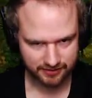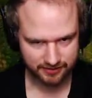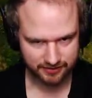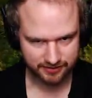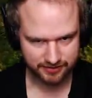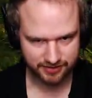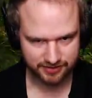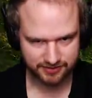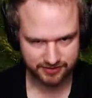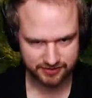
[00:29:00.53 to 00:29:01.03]

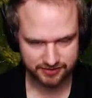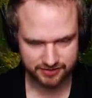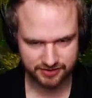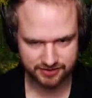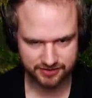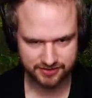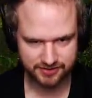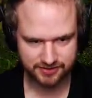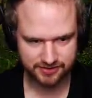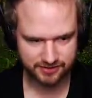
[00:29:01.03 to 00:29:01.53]
Just
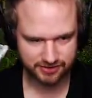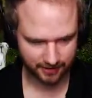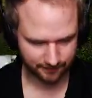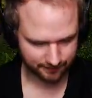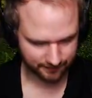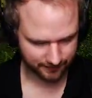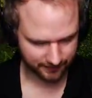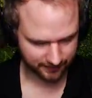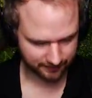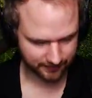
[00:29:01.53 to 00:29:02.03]

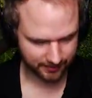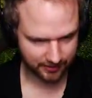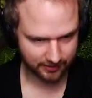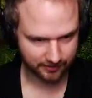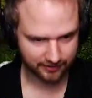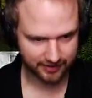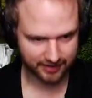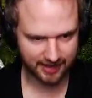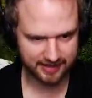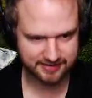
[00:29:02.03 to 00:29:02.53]
stop them
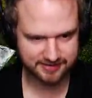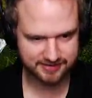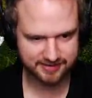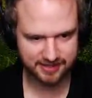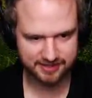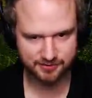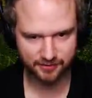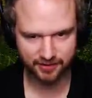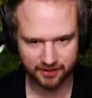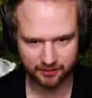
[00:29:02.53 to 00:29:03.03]
now. Yes,
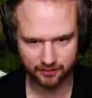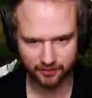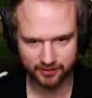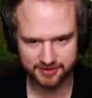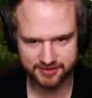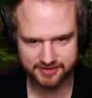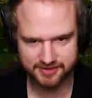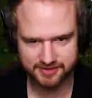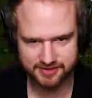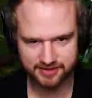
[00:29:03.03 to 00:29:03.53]
that's I want
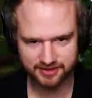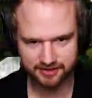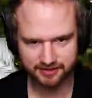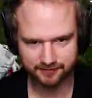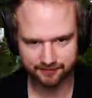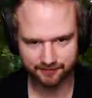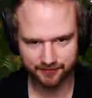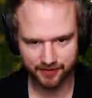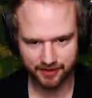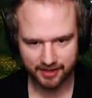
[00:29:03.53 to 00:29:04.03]
to
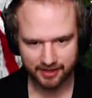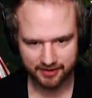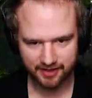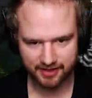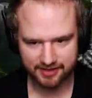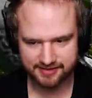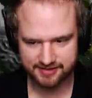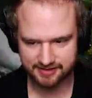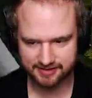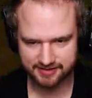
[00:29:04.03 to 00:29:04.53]
see.
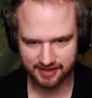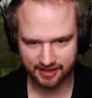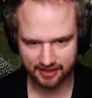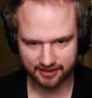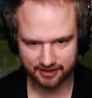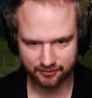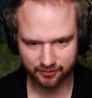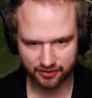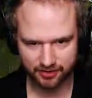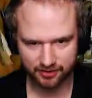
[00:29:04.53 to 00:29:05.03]
That's
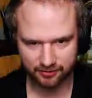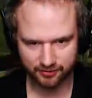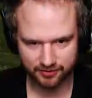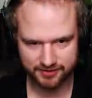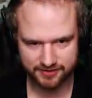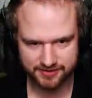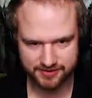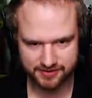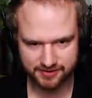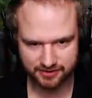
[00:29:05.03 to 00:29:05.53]
exactly what I want
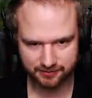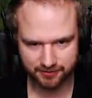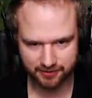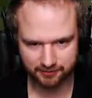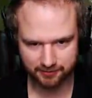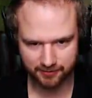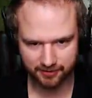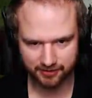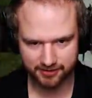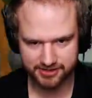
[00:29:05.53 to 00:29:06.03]
to see.
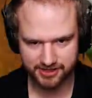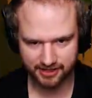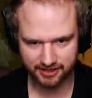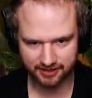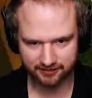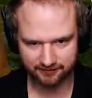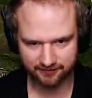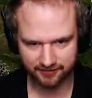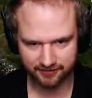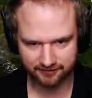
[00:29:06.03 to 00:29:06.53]
People are
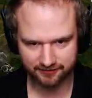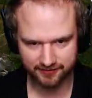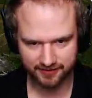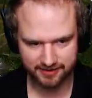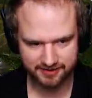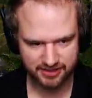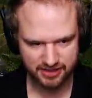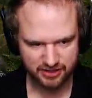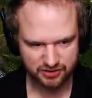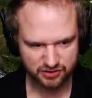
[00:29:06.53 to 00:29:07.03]
dying very
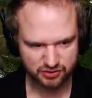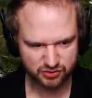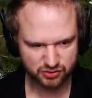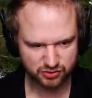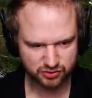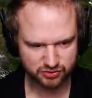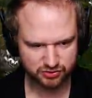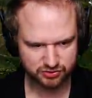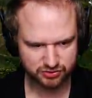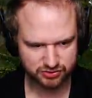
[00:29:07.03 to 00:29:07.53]
fast.
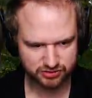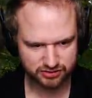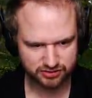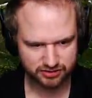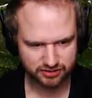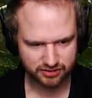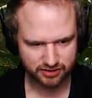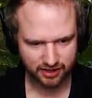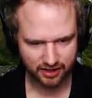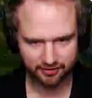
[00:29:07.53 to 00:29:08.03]
Ooh,
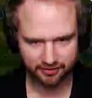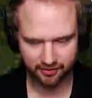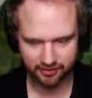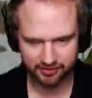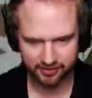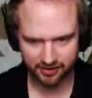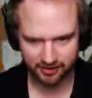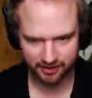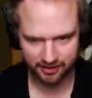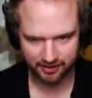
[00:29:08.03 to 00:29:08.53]
I
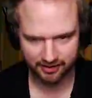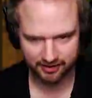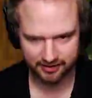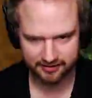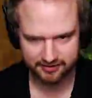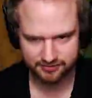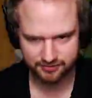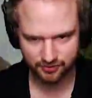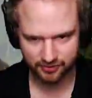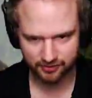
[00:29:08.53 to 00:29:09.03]
thought I
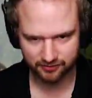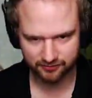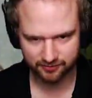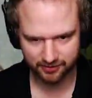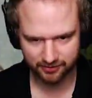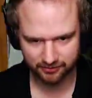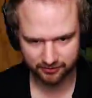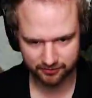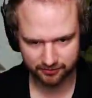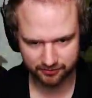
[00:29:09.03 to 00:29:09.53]
hit one of
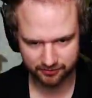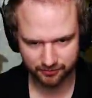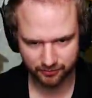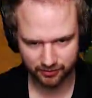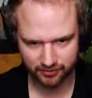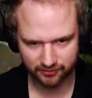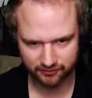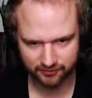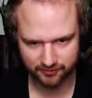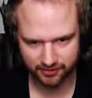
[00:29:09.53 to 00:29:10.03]
my own
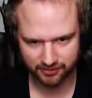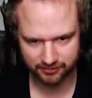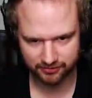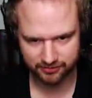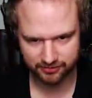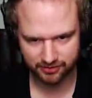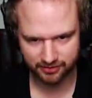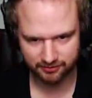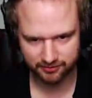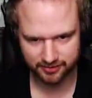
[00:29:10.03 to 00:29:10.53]

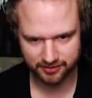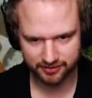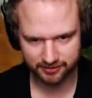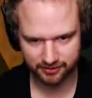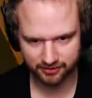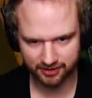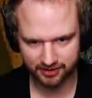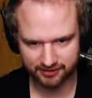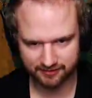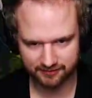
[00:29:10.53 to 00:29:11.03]
army.
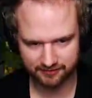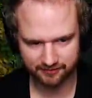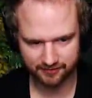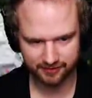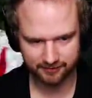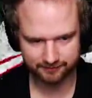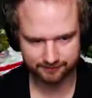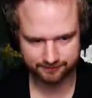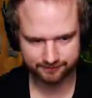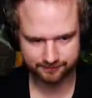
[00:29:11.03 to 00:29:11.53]
Okay, that's fine.